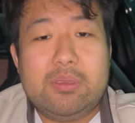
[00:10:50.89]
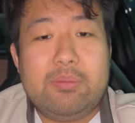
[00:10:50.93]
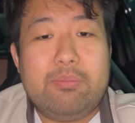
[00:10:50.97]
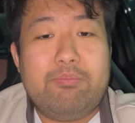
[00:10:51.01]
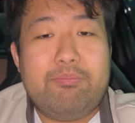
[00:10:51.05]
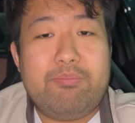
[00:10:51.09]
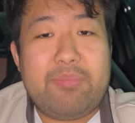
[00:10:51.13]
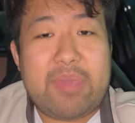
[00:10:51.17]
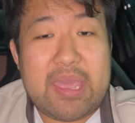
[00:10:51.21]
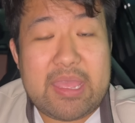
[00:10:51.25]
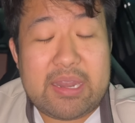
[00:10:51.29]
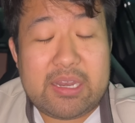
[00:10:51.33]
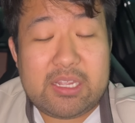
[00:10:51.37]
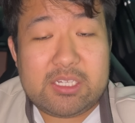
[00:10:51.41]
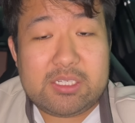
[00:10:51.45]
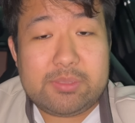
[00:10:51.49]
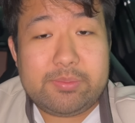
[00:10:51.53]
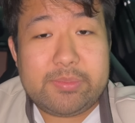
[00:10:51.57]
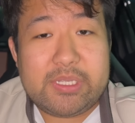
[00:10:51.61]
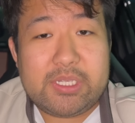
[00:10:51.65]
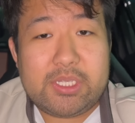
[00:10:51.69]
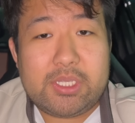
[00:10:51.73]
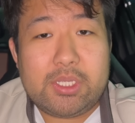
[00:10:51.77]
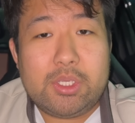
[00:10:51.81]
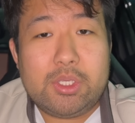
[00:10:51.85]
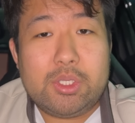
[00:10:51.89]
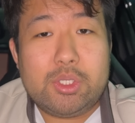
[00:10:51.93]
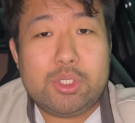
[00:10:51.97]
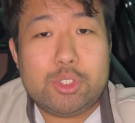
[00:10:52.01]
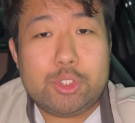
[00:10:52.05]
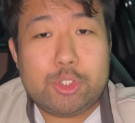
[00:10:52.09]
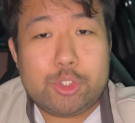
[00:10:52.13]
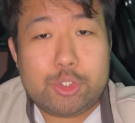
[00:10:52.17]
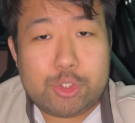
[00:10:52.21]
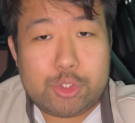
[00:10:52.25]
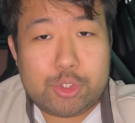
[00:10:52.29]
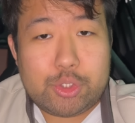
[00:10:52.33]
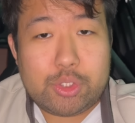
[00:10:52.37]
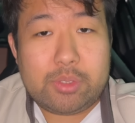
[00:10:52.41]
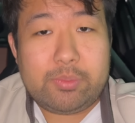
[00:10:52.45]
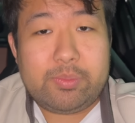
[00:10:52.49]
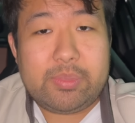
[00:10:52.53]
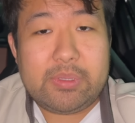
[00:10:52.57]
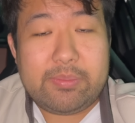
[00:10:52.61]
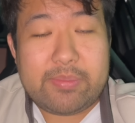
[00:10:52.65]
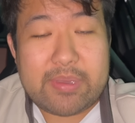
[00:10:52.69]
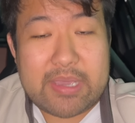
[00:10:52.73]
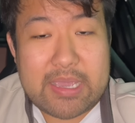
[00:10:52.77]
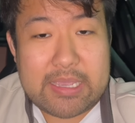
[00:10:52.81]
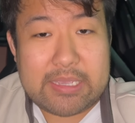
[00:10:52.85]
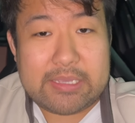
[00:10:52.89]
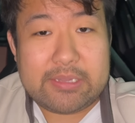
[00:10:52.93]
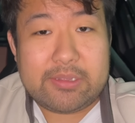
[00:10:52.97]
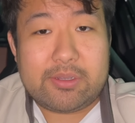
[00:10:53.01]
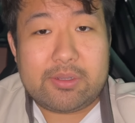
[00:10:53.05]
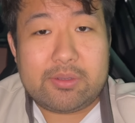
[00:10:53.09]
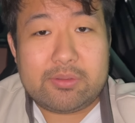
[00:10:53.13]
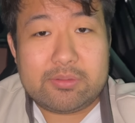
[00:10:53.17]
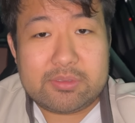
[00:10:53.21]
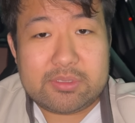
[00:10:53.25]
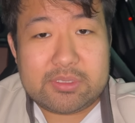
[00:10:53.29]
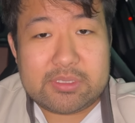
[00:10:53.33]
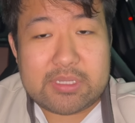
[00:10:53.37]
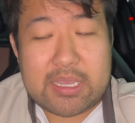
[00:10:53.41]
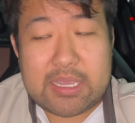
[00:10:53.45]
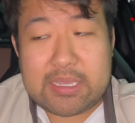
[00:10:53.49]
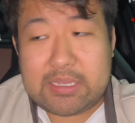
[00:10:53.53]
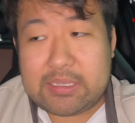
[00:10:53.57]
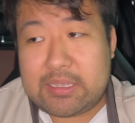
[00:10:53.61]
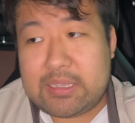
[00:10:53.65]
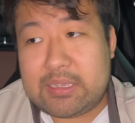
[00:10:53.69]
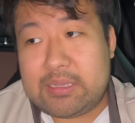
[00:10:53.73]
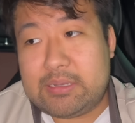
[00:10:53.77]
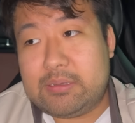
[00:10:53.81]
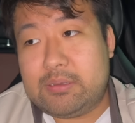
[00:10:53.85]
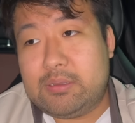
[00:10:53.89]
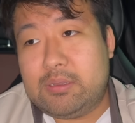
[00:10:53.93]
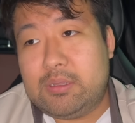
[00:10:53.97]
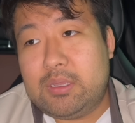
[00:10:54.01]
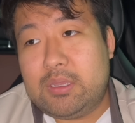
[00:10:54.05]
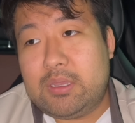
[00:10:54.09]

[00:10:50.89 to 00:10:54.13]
Management should be buying their own stock, and